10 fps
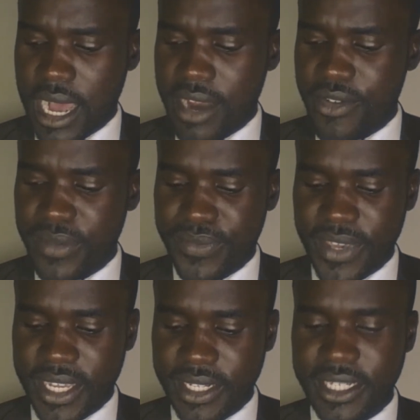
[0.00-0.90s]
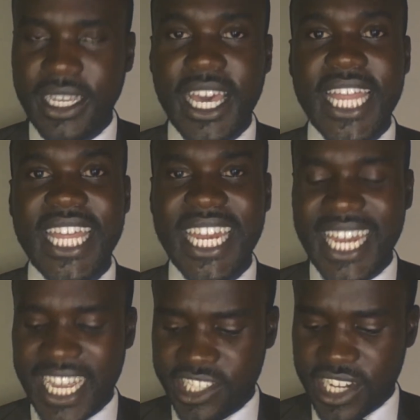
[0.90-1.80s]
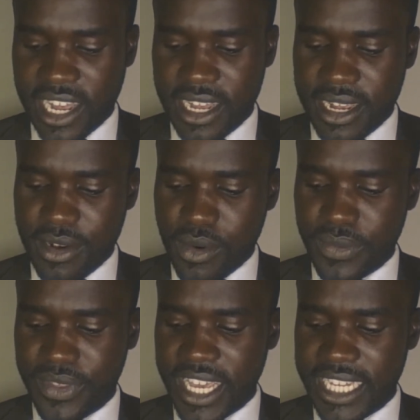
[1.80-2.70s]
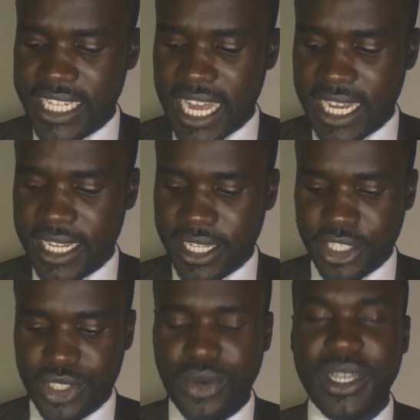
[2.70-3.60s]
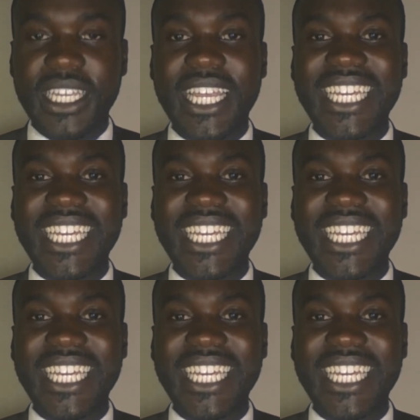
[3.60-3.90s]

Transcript: revealed the nature of the attack, showing the